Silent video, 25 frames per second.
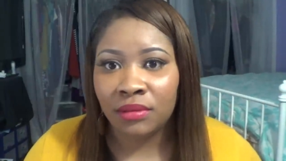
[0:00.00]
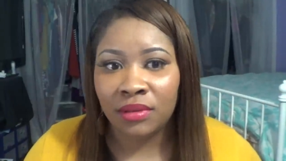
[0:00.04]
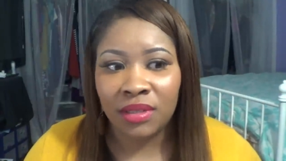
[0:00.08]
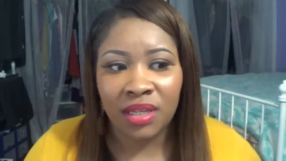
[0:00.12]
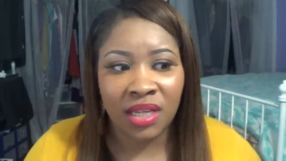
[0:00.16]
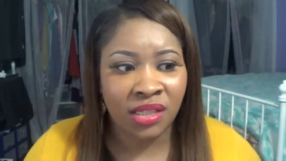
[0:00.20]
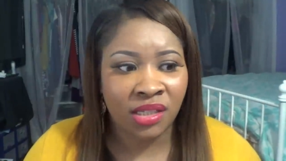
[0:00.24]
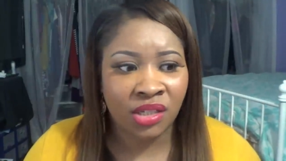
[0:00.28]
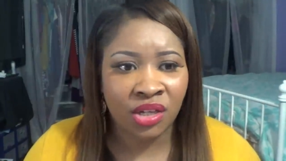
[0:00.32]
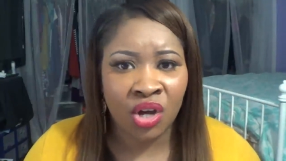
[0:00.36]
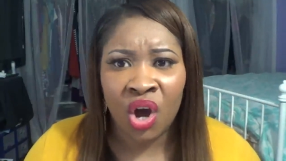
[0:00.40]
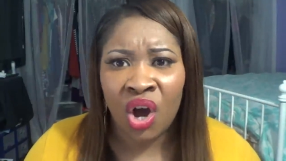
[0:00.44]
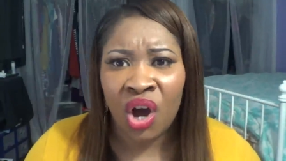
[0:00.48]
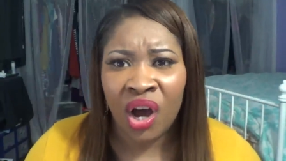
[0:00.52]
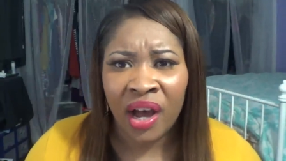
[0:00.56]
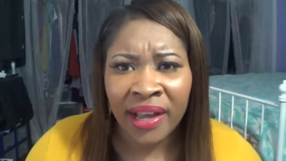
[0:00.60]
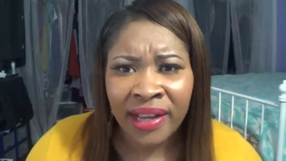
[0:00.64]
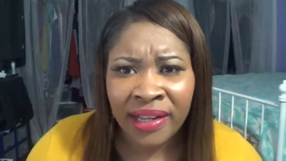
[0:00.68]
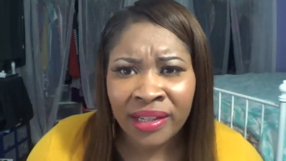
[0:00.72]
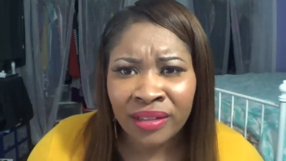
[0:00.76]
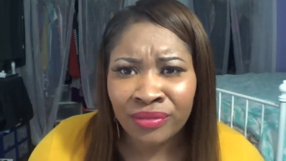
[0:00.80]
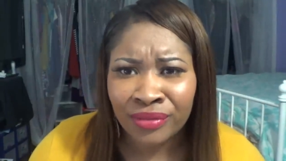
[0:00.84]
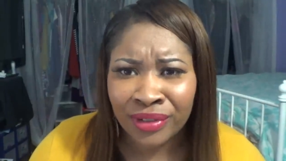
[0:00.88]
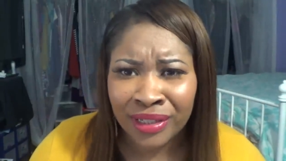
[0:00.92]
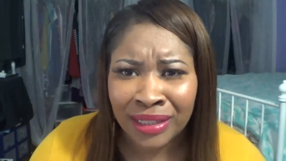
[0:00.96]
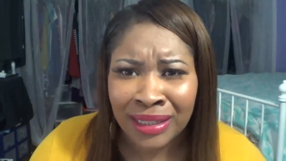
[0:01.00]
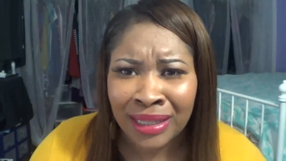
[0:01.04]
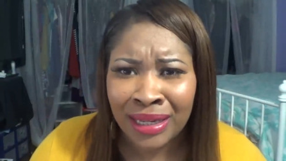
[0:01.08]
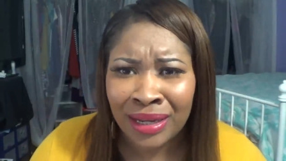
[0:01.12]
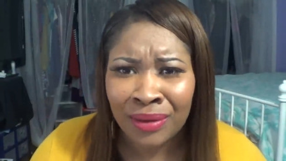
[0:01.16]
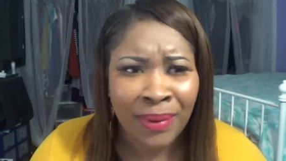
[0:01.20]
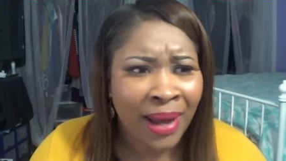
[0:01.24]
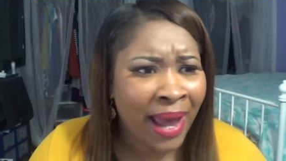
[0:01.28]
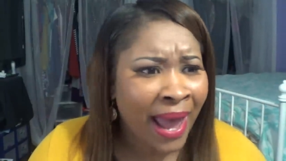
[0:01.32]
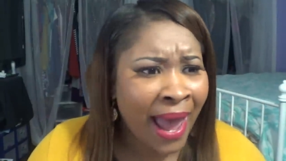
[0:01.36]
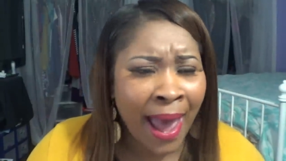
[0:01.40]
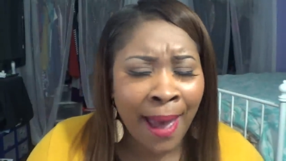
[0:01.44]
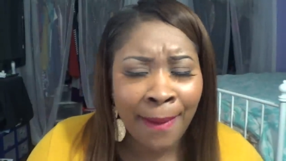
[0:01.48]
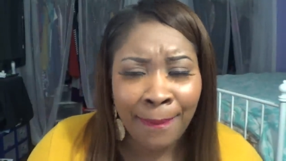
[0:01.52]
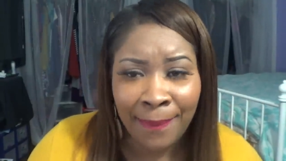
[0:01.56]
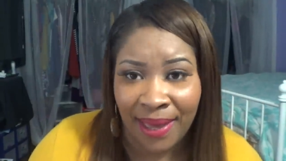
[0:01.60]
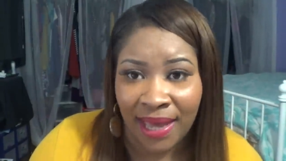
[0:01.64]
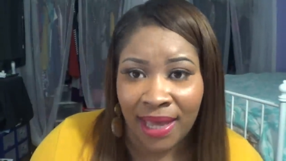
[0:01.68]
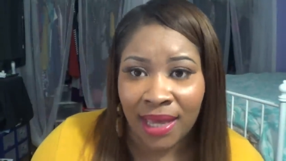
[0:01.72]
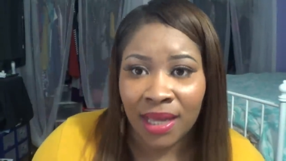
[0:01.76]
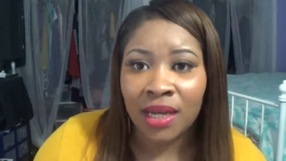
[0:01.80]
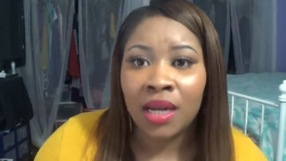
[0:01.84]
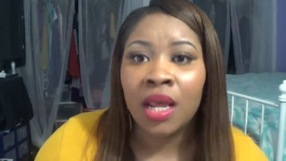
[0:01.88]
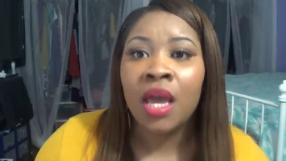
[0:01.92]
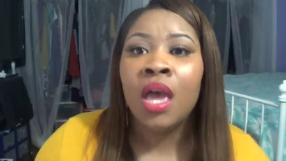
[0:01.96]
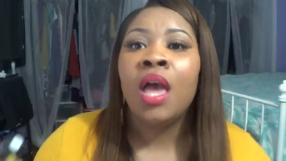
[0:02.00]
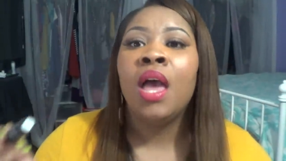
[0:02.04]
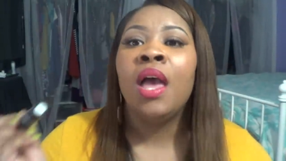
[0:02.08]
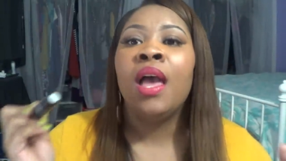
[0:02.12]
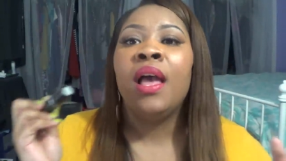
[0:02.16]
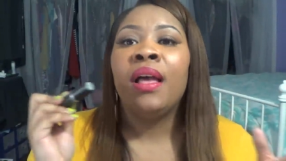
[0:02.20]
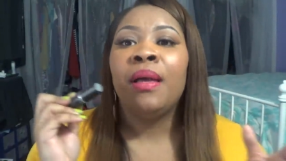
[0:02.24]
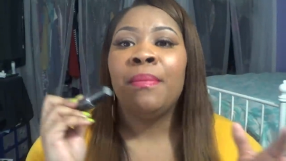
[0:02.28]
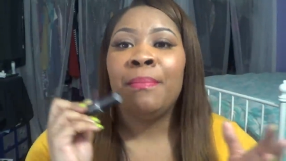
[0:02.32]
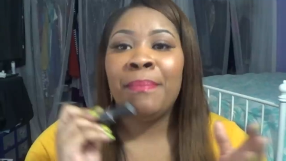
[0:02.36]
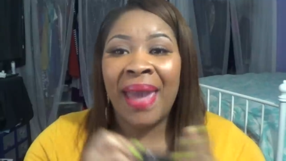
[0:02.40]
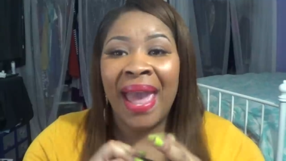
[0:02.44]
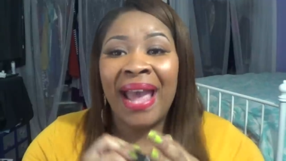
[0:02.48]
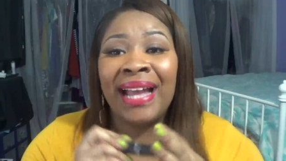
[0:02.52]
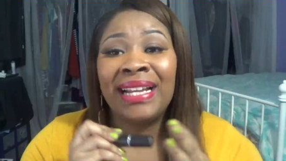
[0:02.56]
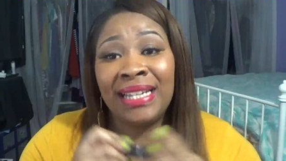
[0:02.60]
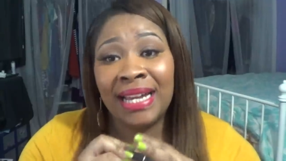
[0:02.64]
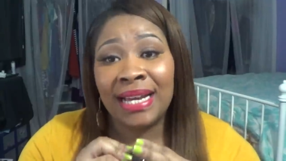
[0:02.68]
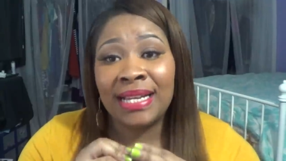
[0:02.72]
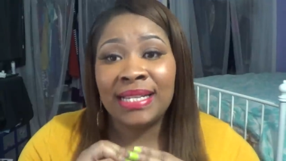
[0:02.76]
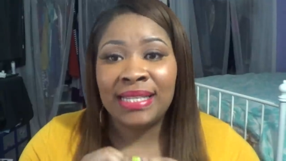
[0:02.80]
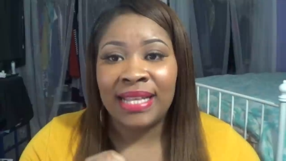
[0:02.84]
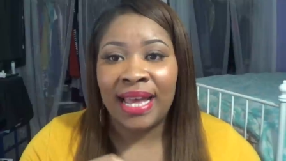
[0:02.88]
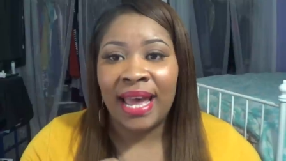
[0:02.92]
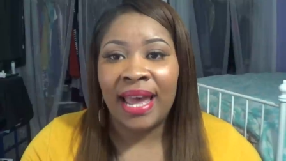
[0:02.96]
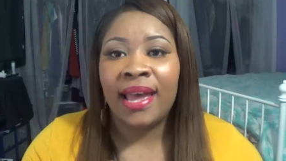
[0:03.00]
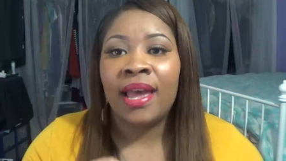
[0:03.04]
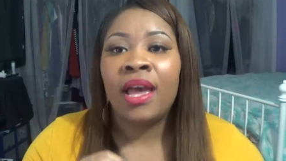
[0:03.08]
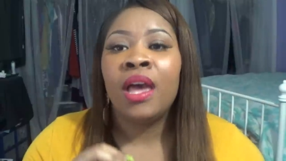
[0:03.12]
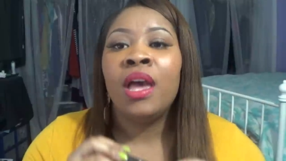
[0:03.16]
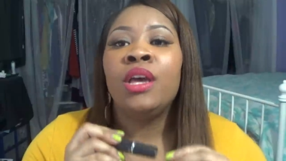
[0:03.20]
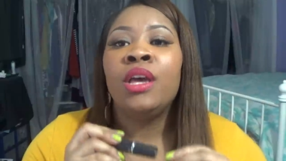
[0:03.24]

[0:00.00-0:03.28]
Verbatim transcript: It's gone? Really? What happened? MAC does that.